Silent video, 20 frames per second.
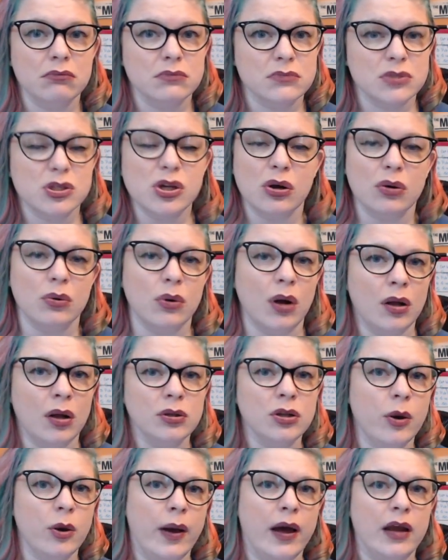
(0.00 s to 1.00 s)
So I'll
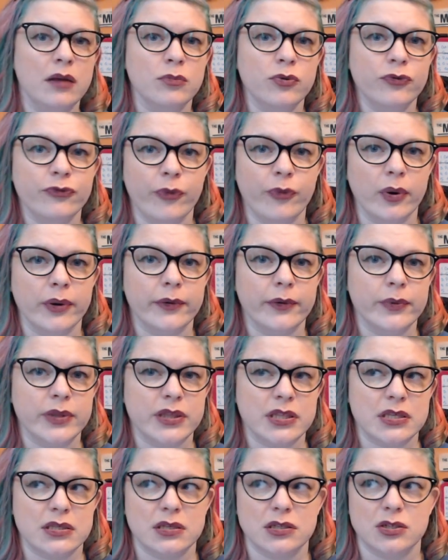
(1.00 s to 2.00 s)
know how to move forward with
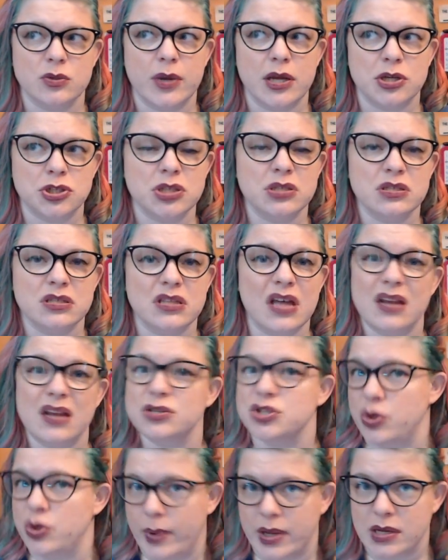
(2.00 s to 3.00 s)
the situations that
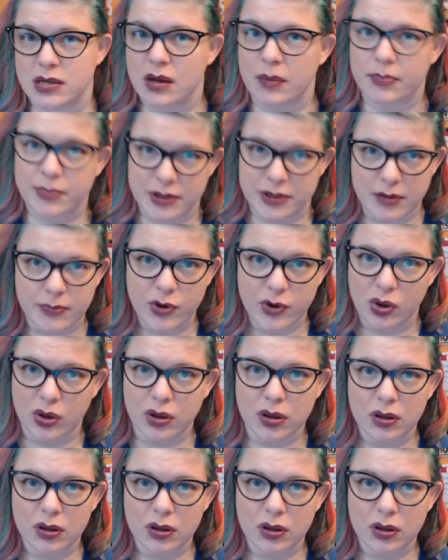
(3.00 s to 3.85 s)
do end up in the book.